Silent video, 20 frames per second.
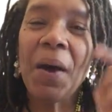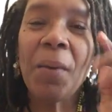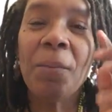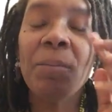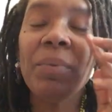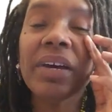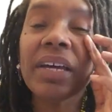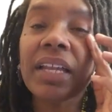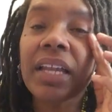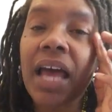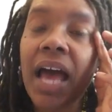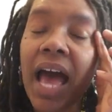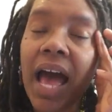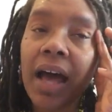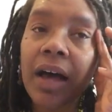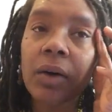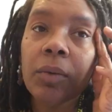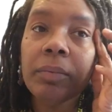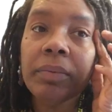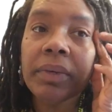But
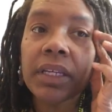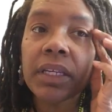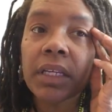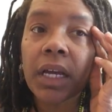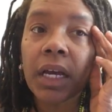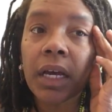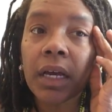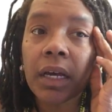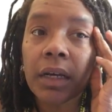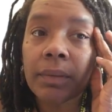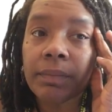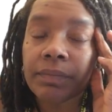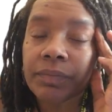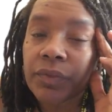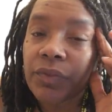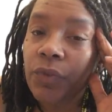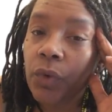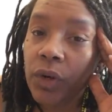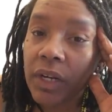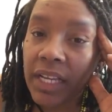I'll be
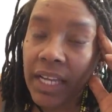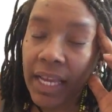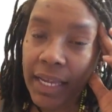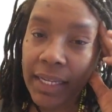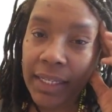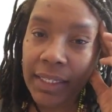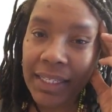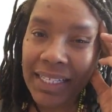48.